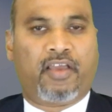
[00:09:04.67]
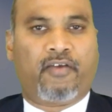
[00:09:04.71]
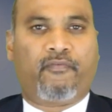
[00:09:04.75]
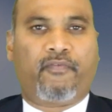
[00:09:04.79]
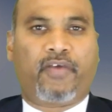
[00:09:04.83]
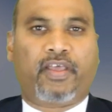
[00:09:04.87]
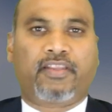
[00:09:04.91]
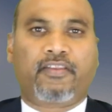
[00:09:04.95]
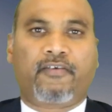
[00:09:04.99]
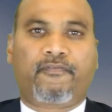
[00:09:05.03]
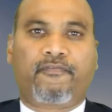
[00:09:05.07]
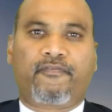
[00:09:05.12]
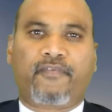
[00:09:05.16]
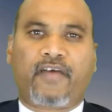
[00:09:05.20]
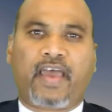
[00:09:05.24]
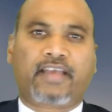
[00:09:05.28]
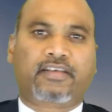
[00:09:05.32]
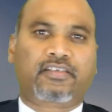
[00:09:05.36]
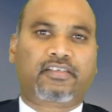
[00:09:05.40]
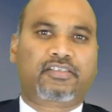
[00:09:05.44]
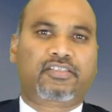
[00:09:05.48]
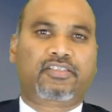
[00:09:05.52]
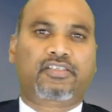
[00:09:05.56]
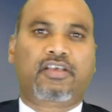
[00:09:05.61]
when the
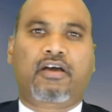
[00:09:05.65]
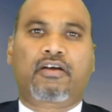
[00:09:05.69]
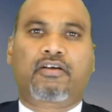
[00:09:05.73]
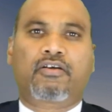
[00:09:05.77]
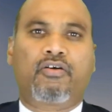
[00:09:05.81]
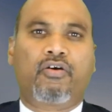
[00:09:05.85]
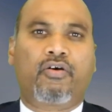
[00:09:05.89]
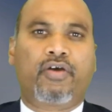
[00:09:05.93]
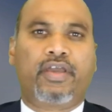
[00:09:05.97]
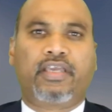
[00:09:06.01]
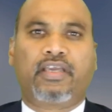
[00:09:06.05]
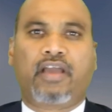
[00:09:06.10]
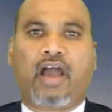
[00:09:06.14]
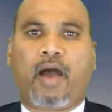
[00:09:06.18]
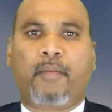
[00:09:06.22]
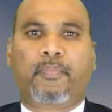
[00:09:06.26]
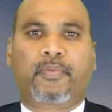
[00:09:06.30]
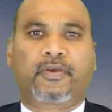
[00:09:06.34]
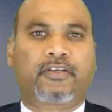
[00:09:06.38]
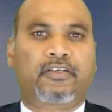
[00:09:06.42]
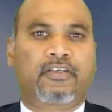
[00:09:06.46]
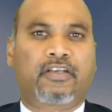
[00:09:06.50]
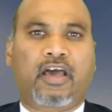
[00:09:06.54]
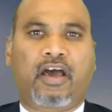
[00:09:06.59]
factors are going
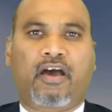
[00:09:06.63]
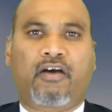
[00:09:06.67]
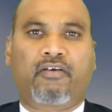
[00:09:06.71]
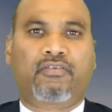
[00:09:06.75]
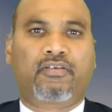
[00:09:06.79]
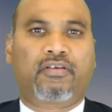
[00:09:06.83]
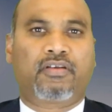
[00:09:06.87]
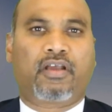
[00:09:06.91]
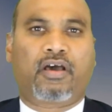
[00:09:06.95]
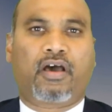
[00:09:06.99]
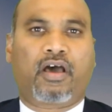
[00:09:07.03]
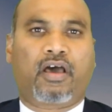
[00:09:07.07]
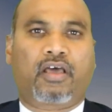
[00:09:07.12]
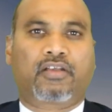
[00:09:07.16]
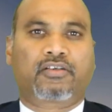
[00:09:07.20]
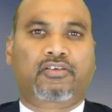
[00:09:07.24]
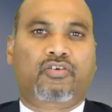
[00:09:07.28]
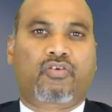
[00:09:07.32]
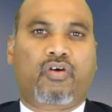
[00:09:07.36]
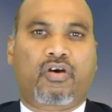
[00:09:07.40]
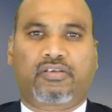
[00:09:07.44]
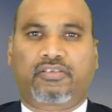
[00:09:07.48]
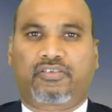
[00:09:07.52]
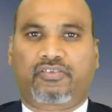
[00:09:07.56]
up and down
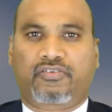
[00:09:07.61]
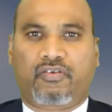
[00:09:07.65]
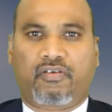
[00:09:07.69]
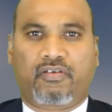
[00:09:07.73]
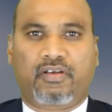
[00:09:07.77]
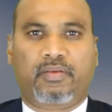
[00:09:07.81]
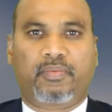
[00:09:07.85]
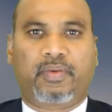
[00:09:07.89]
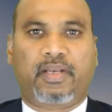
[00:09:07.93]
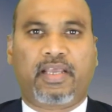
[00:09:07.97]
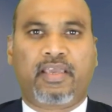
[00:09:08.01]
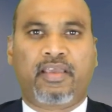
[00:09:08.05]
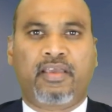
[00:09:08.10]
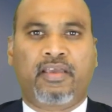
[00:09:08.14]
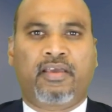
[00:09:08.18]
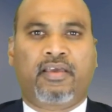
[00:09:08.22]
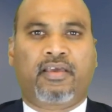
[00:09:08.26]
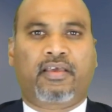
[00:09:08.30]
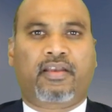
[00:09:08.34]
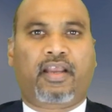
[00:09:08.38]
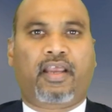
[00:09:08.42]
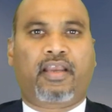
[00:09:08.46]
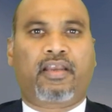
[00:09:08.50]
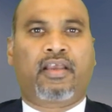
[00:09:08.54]
uncontrollably,
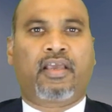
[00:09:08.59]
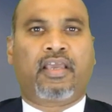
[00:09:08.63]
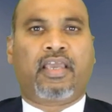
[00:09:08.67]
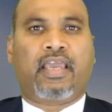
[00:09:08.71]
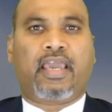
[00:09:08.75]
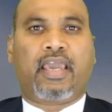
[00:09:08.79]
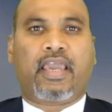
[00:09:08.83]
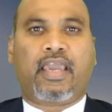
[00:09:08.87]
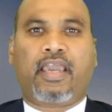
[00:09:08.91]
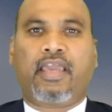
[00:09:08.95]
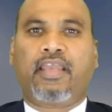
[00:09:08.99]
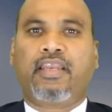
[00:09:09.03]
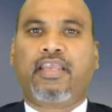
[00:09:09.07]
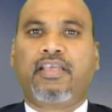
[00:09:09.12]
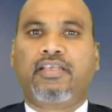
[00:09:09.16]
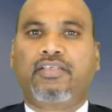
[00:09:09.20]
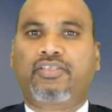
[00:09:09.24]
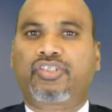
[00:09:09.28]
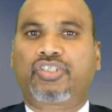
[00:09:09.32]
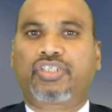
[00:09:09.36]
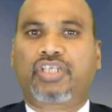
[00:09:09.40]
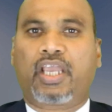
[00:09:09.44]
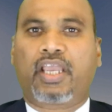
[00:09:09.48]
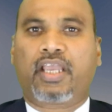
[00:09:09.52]
right, any
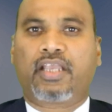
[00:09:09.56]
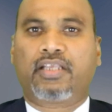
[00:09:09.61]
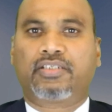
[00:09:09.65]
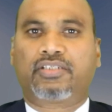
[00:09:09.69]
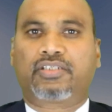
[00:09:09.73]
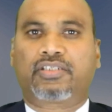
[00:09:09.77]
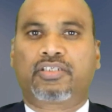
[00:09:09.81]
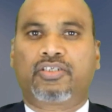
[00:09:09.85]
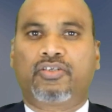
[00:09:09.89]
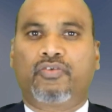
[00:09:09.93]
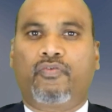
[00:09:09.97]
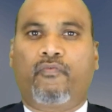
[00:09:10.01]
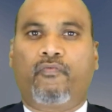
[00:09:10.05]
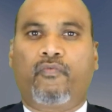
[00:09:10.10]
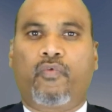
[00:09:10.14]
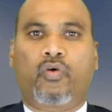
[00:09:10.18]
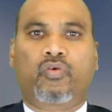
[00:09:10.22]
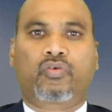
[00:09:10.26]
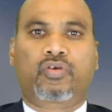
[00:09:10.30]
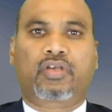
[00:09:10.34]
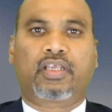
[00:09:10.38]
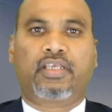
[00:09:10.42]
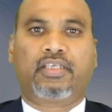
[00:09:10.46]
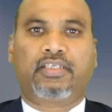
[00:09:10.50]
change
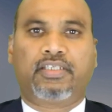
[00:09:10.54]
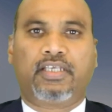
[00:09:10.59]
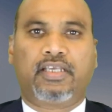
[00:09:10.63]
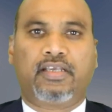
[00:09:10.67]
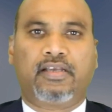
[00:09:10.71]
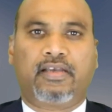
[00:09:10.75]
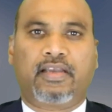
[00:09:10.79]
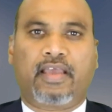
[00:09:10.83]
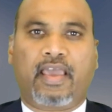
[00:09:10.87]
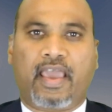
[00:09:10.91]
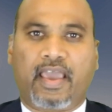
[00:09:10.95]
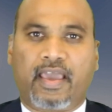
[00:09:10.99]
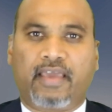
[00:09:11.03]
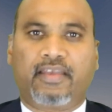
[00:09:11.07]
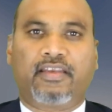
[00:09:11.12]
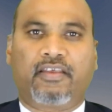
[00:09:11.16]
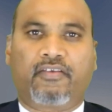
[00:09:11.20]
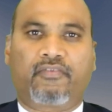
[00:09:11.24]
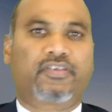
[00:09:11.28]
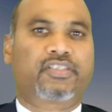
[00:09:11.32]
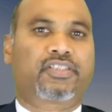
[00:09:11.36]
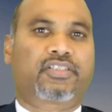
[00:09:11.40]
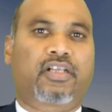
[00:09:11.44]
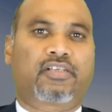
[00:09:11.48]
won't yield any
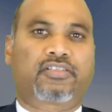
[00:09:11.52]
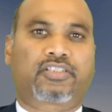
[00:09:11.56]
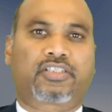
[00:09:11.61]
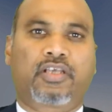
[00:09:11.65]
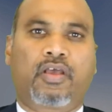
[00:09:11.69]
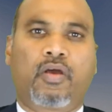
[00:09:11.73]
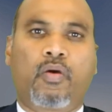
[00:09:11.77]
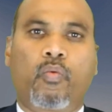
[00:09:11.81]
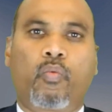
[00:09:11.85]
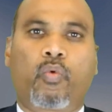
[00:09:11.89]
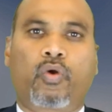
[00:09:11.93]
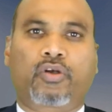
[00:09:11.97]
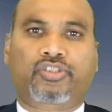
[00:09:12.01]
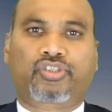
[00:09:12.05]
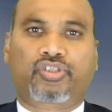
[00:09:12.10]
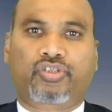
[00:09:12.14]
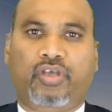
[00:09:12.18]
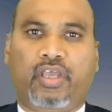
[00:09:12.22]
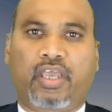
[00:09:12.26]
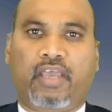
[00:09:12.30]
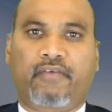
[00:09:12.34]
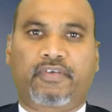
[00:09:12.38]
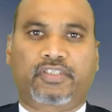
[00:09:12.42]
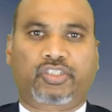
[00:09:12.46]
results
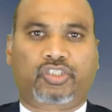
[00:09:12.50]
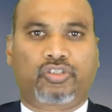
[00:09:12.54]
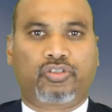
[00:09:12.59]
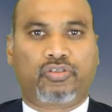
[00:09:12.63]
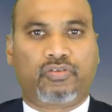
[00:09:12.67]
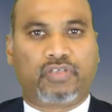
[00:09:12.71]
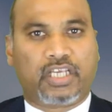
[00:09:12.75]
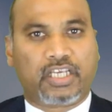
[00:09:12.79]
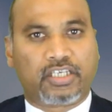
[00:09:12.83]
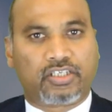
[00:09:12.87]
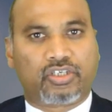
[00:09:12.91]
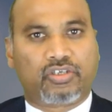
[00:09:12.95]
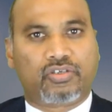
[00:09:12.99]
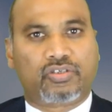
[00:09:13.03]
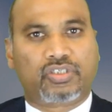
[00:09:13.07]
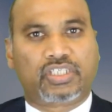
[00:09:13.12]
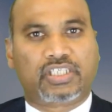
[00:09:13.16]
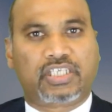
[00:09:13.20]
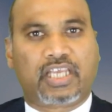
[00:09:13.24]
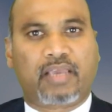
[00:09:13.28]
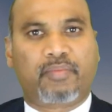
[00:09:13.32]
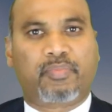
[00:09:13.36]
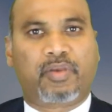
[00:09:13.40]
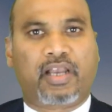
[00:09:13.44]
whatsoever. So you need to
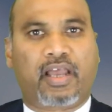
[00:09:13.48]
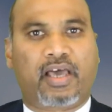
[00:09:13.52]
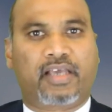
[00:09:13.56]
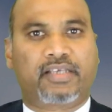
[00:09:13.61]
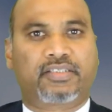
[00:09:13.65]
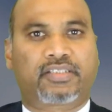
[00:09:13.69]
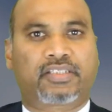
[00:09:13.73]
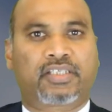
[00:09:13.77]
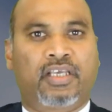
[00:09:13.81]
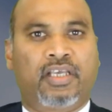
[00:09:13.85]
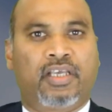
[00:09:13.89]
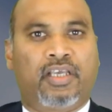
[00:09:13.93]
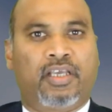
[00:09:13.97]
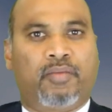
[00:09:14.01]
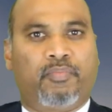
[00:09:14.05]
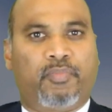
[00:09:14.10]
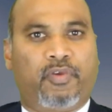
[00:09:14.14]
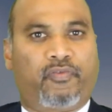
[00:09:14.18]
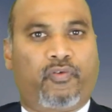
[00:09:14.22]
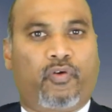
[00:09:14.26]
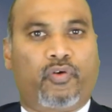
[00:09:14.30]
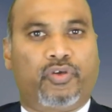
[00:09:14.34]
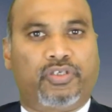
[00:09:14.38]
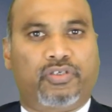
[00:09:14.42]
stabilize
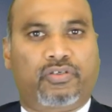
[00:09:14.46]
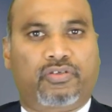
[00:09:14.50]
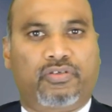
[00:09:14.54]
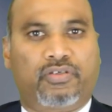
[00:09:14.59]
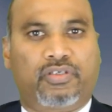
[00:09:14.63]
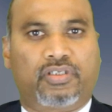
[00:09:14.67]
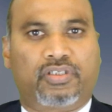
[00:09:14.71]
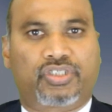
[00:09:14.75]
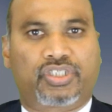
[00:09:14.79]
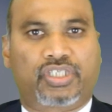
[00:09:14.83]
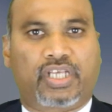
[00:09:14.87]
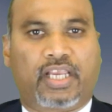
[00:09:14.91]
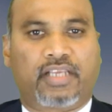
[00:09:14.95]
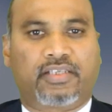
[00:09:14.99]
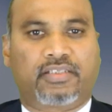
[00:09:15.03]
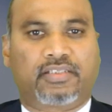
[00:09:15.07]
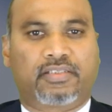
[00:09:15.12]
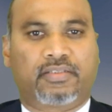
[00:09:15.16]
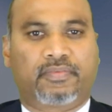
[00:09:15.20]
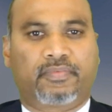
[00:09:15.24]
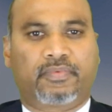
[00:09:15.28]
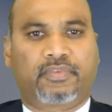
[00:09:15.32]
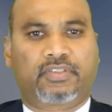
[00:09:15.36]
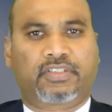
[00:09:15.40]
before you could
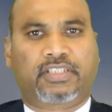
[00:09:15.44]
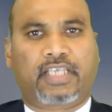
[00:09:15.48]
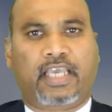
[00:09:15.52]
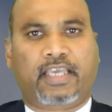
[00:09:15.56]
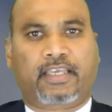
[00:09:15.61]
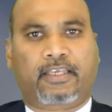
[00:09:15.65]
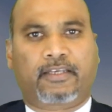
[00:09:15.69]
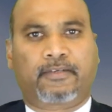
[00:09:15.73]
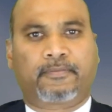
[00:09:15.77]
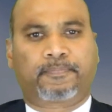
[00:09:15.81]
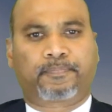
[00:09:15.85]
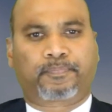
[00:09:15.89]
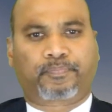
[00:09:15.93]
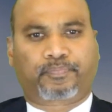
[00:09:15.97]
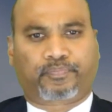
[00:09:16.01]
change. Second,